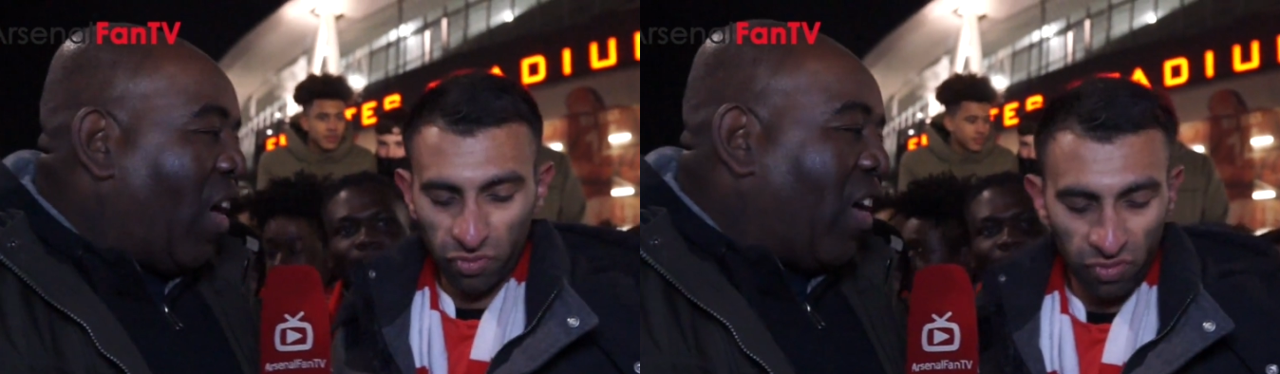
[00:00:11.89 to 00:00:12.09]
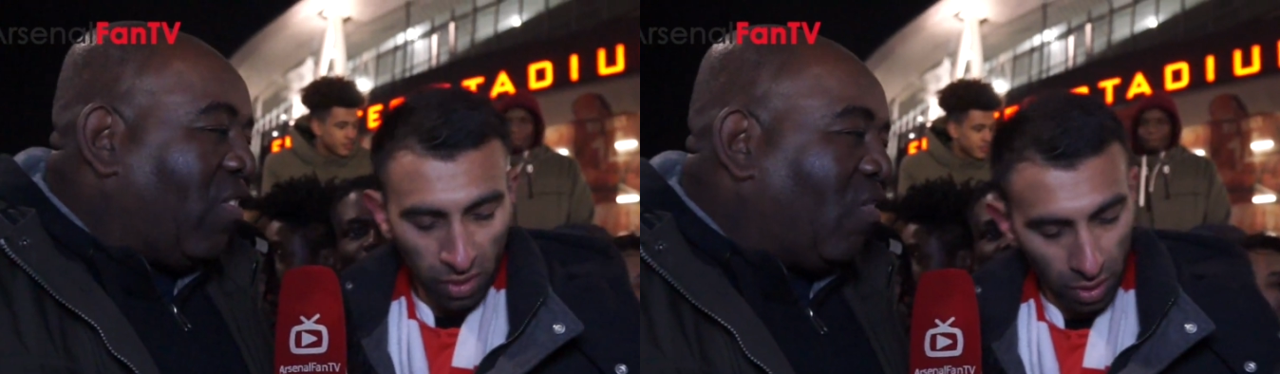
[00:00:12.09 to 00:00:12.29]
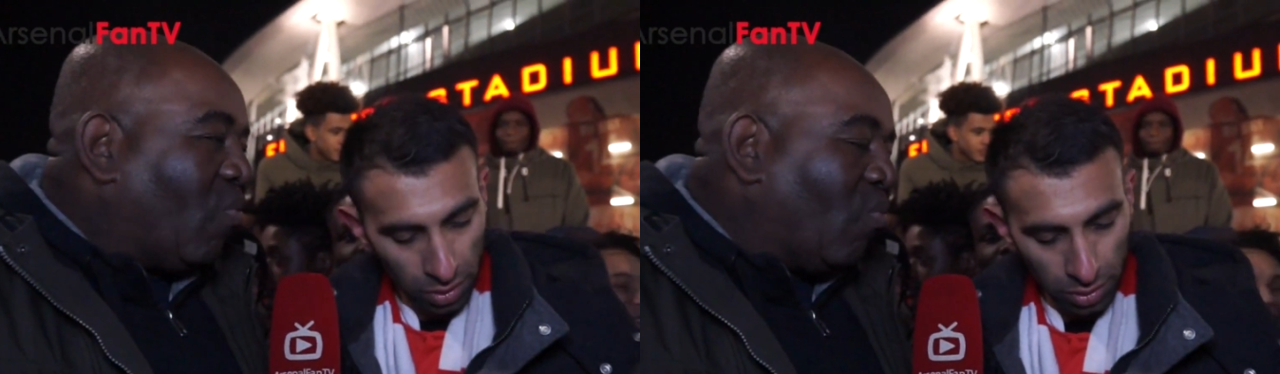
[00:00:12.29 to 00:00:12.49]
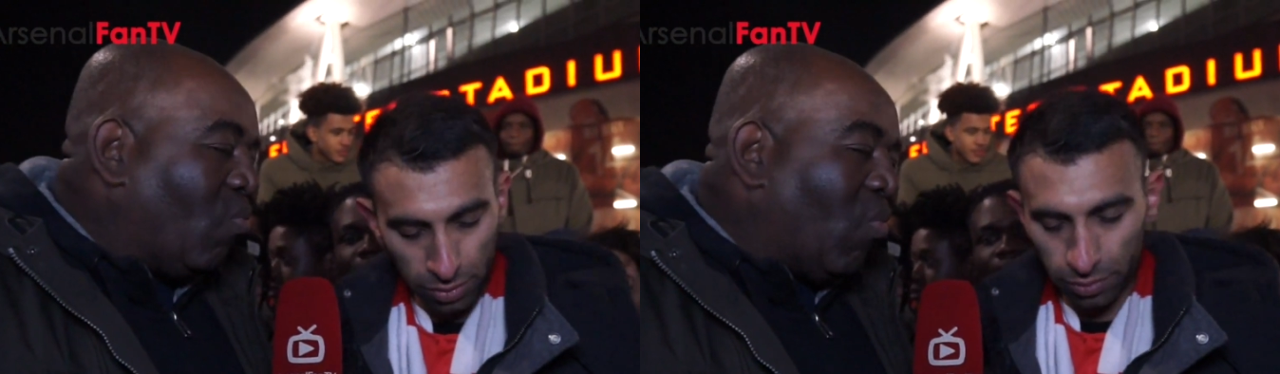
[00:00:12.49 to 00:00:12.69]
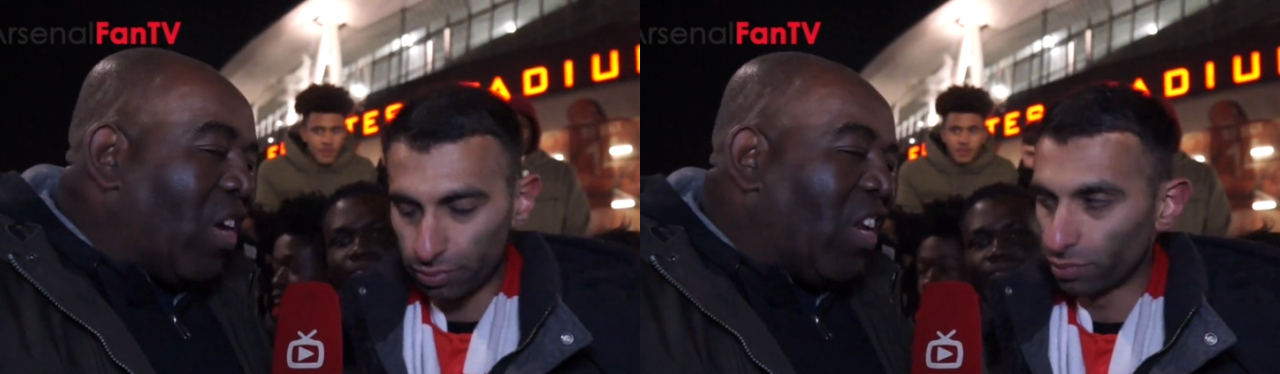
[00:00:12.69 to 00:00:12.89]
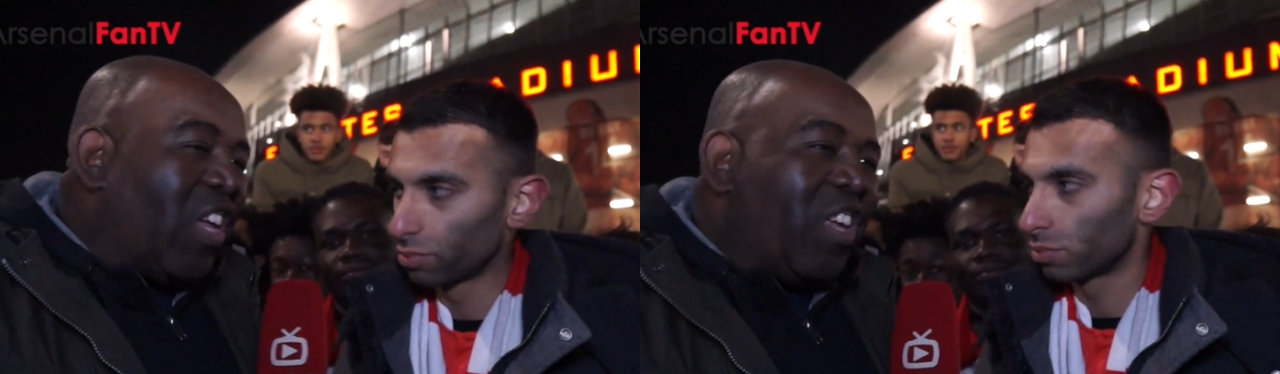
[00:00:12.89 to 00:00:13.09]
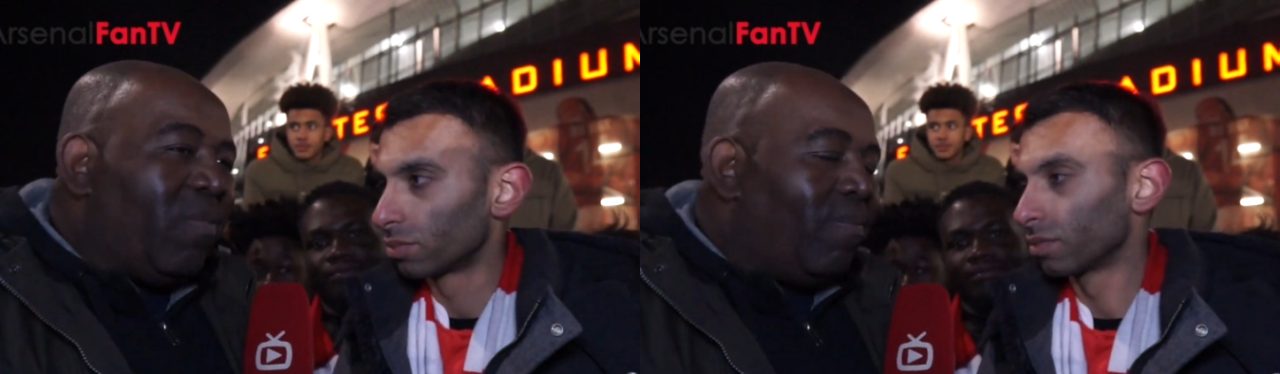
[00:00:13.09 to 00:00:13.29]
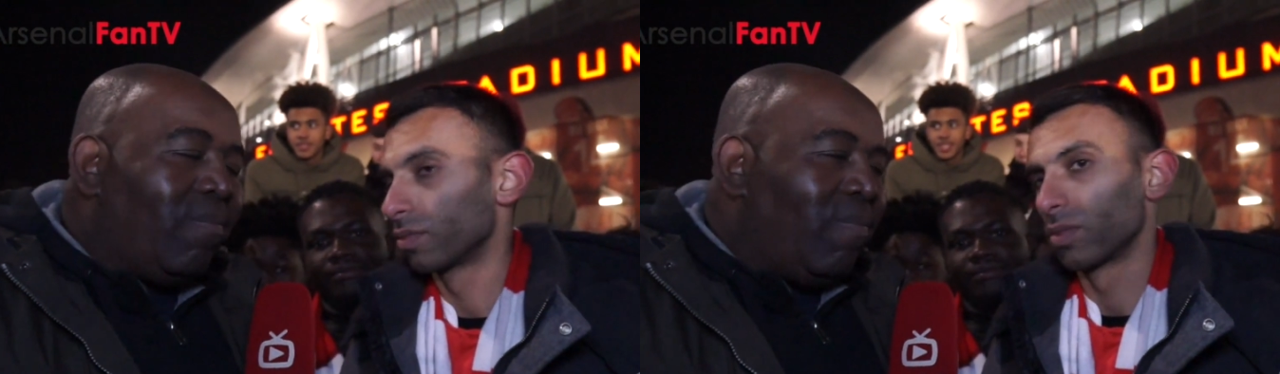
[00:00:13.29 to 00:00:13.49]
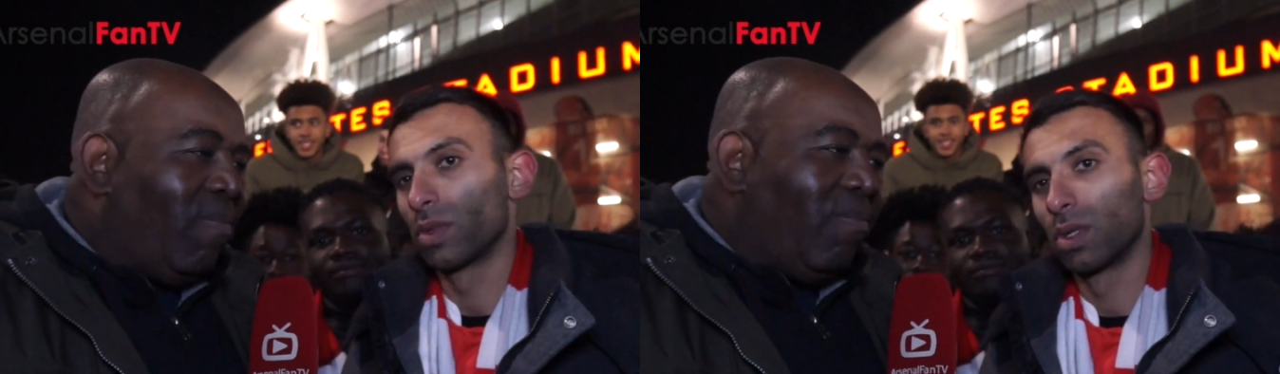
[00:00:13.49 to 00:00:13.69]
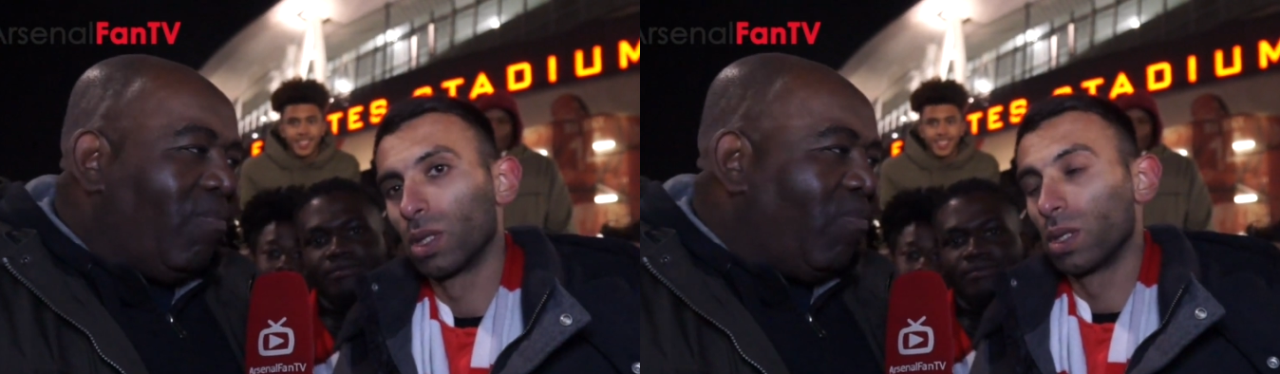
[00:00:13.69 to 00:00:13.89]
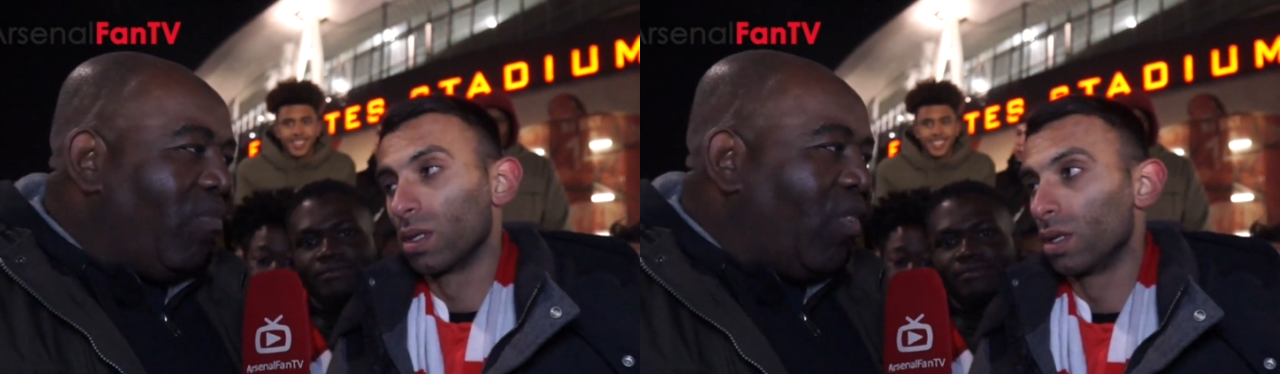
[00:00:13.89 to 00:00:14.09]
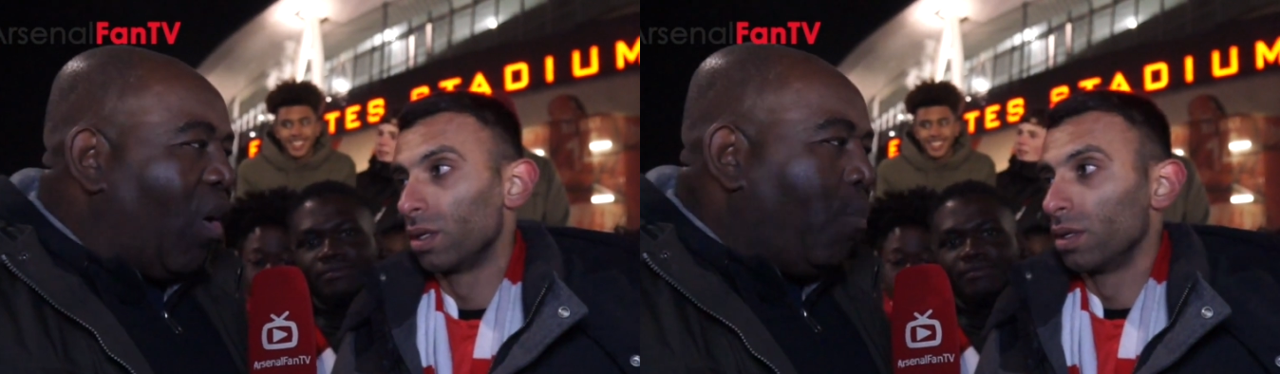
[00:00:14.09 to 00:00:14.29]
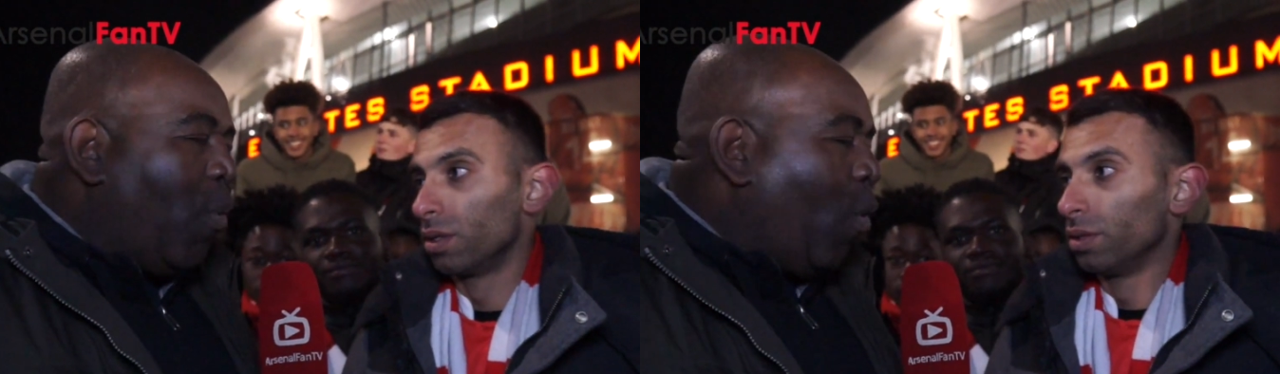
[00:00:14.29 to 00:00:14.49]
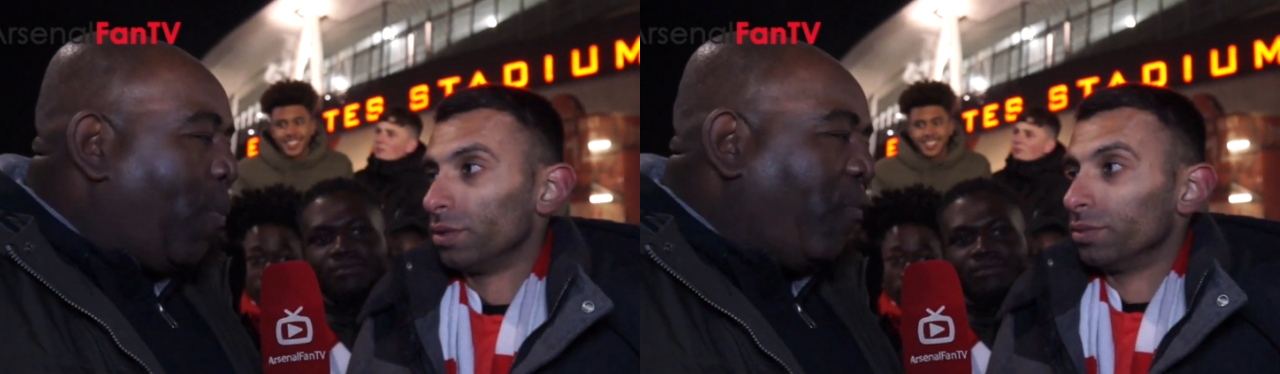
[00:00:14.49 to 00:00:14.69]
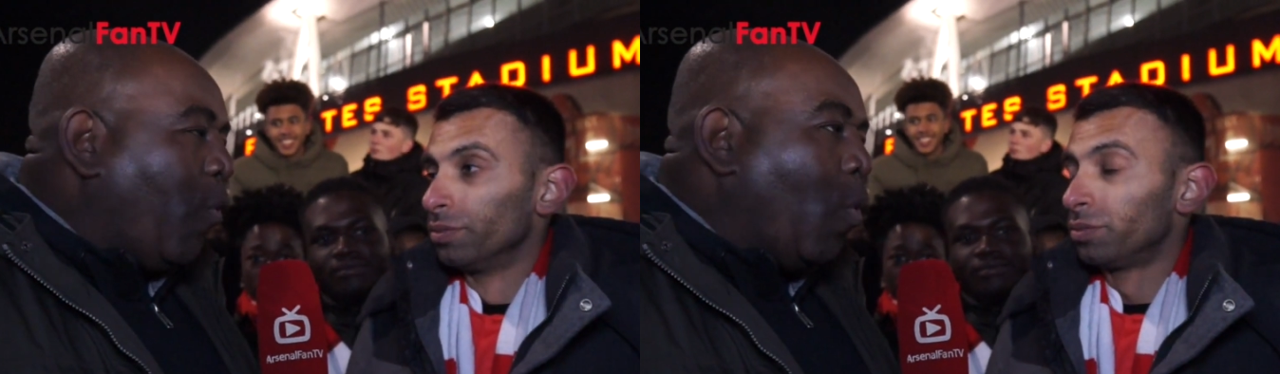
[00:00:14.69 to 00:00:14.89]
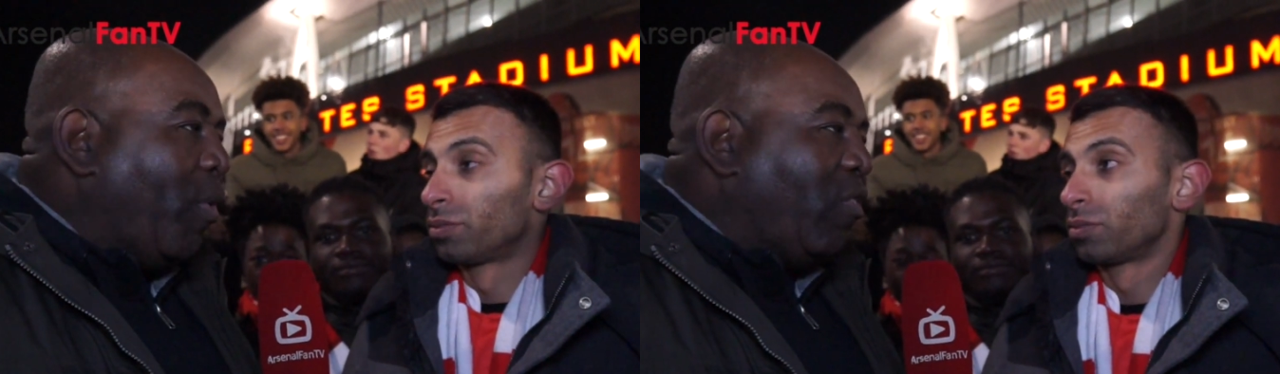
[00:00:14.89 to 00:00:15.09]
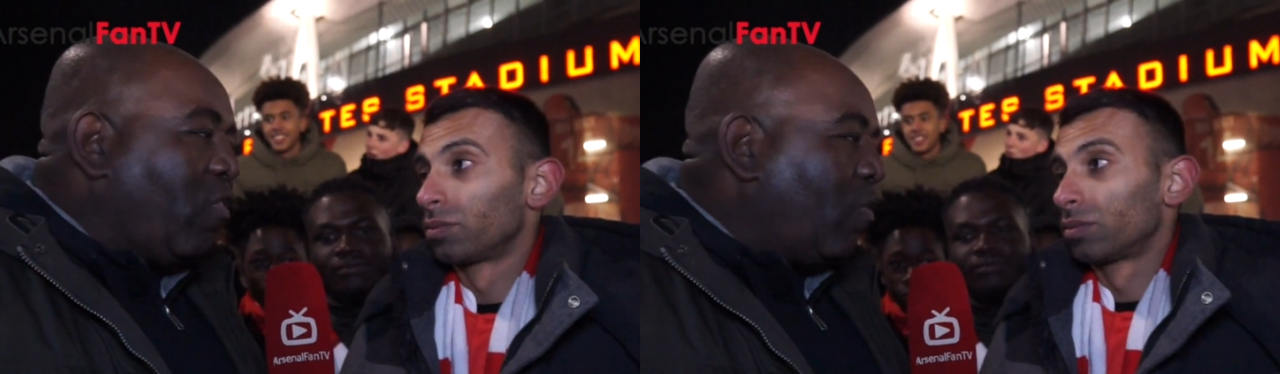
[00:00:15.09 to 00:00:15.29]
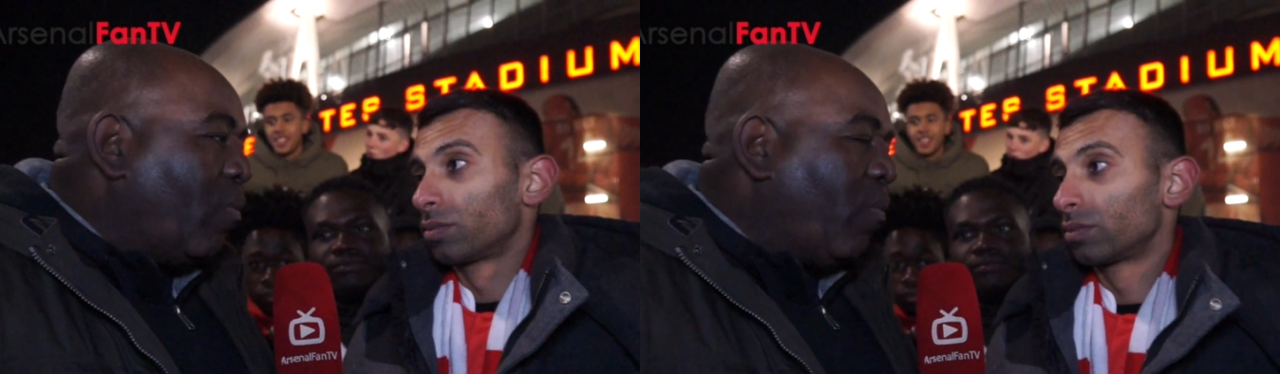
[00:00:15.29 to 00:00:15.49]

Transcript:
Speaker 1: and really a poor performance,